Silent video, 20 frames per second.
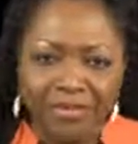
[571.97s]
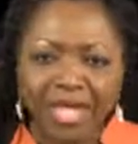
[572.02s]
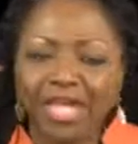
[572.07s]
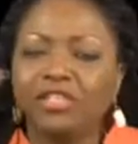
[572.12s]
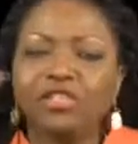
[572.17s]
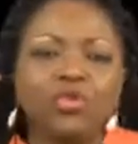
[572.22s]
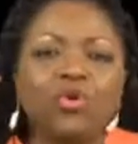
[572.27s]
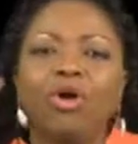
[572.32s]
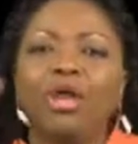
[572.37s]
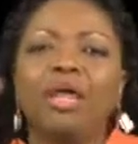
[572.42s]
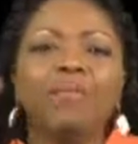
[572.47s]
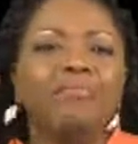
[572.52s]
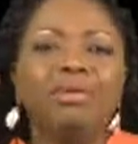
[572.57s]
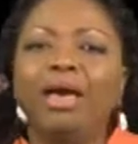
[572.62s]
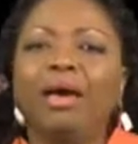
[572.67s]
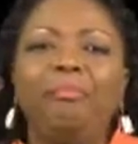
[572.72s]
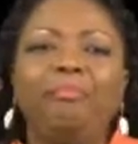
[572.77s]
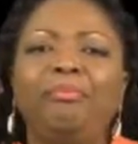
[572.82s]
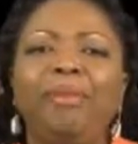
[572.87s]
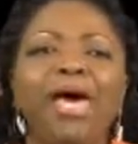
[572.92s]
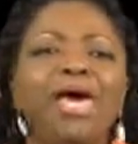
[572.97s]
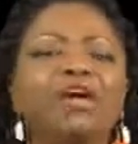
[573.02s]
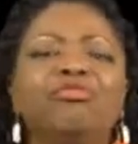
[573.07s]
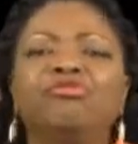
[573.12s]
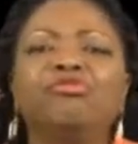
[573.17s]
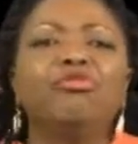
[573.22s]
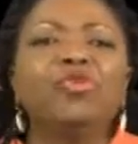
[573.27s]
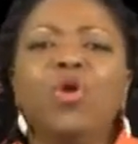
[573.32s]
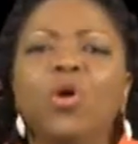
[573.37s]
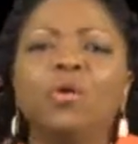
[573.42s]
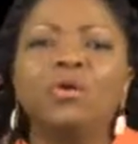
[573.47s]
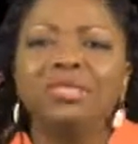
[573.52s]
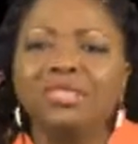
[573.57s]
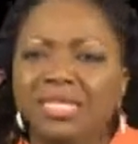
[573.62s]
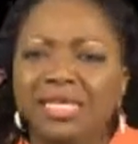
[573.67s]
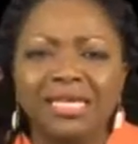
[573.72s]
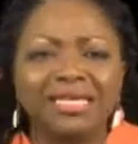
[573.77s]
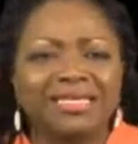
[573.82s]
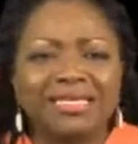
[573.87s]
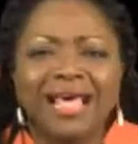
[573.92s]
It's going to be a bed of
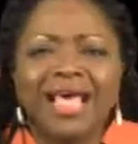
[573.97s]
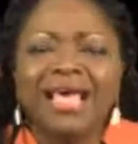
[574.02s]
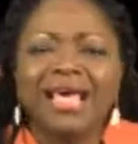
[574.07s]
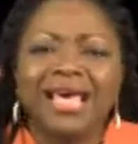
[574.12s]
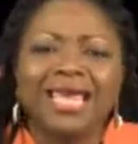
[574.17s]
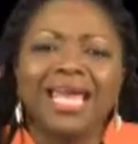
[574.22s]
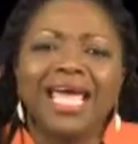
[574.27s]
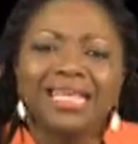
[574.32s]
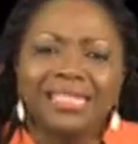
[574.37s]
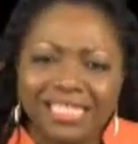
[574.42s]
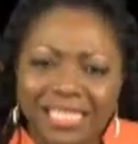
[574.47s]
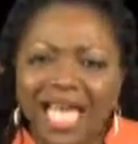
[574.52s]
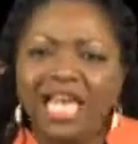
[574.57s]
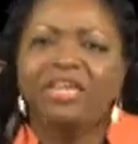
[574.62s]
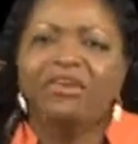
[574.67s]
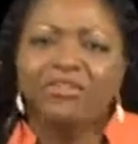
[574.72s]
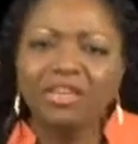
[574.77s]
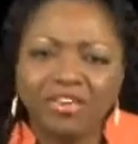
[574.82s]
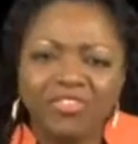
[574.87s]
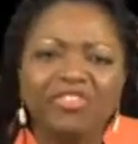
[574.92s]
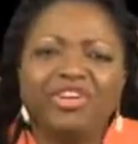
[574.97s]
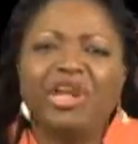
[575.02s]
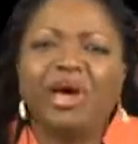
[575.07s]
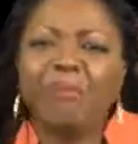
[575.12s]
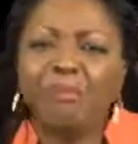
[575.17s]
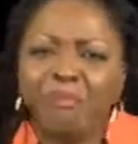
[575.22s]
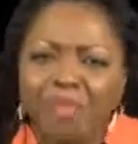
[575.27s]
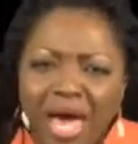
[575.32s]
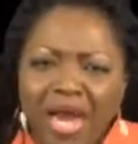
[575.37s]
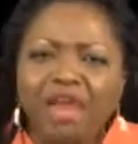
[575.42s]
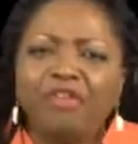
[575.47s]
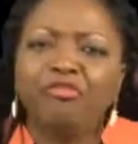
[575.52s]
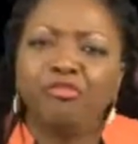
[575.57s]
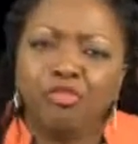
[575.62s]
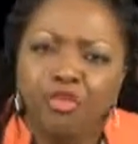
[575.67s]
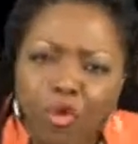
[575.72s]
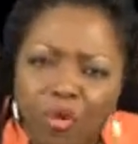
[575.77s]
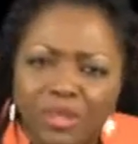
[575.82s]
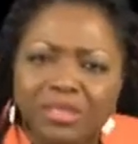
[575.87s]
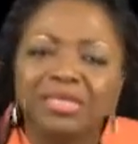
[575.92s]
roses. Can I tell you, even a bed of
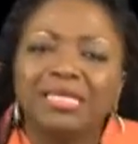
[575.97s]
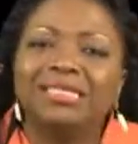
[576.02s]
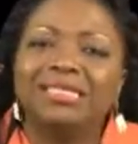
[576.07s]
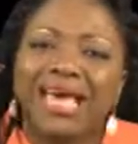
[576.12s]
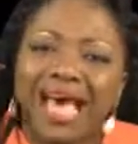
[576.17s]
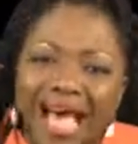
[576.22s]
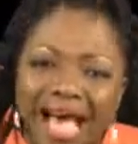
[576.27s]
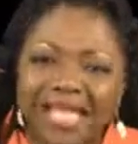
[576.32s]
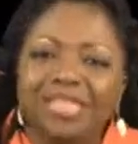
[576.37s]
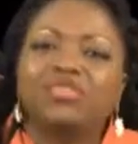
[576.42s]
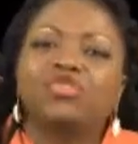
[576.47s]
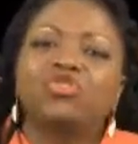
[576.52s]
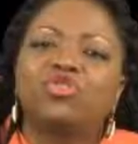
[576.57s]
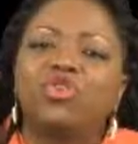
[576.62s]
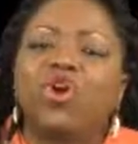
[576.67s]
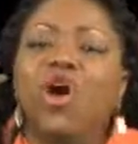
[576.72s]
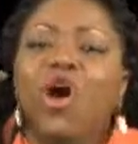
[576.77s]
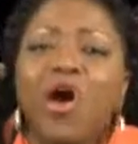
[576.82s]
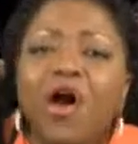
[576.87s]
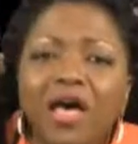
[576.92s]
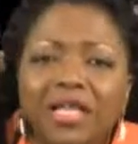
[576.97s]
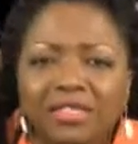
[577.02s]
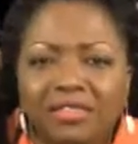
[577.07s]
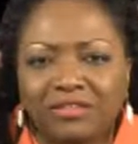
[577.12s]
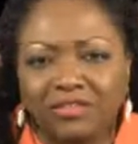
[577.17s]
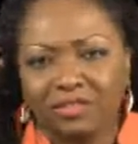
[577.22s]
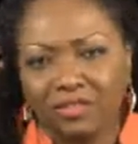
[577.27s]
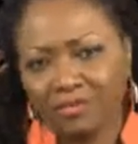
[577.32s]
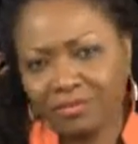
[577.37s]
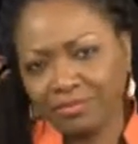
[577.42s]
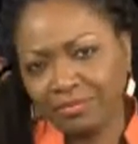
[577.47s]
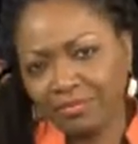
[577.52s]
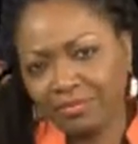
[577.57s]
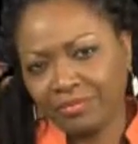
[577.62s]
roses has thorns?